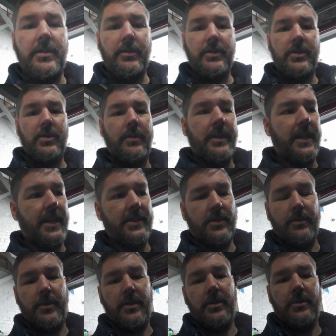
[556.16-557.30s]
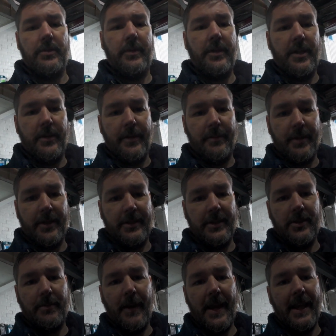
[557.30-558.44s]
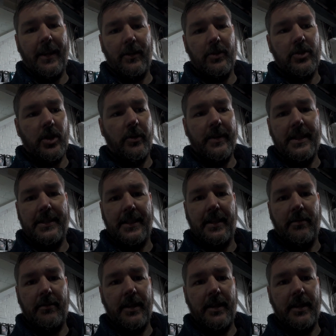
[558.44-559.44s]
always good when you get someone who knows what they're doing because they just make it look so easy, don't